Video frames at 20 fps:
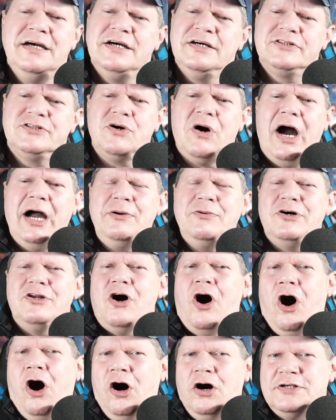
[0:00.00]
So I would
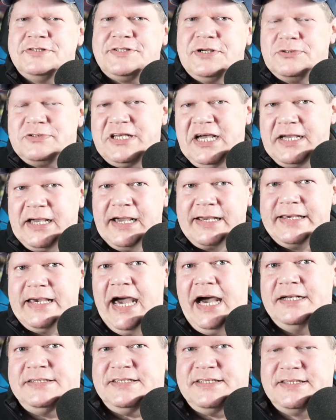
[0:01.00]
also take a
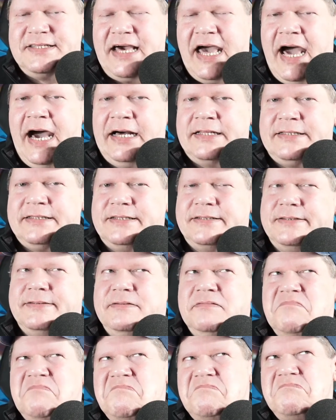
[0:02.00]
guess that
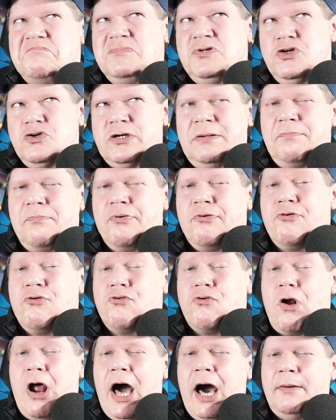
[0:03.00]
you can
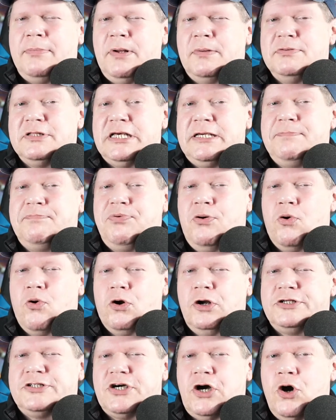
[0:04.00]
probably
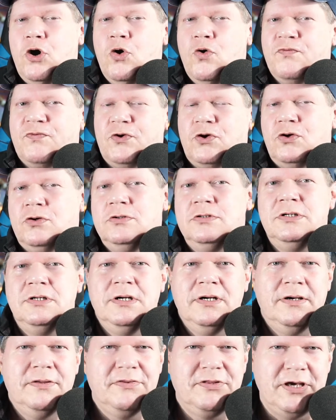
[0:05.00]
port over
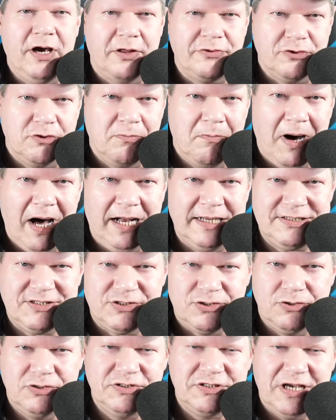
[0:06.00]
the other
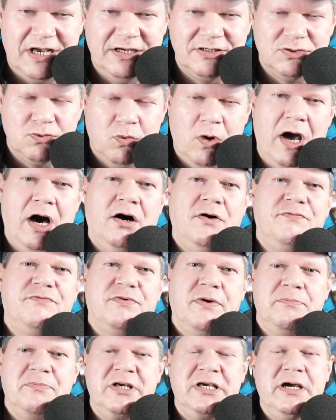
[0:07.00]
monsters as well
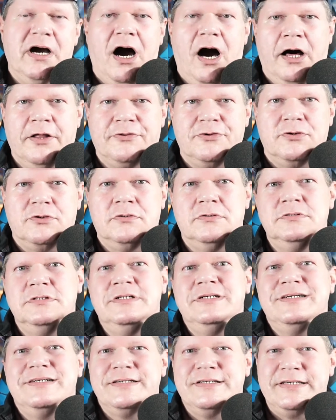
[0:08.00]
from the other
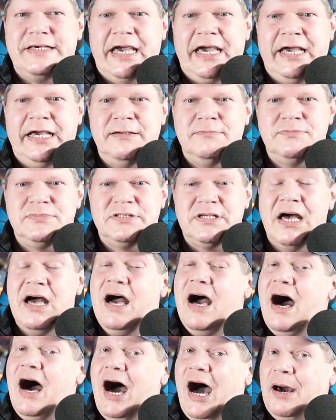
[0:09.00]
games.
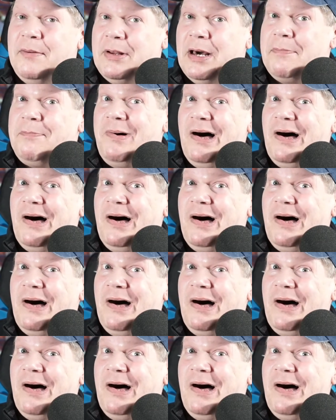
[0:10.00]
I'm not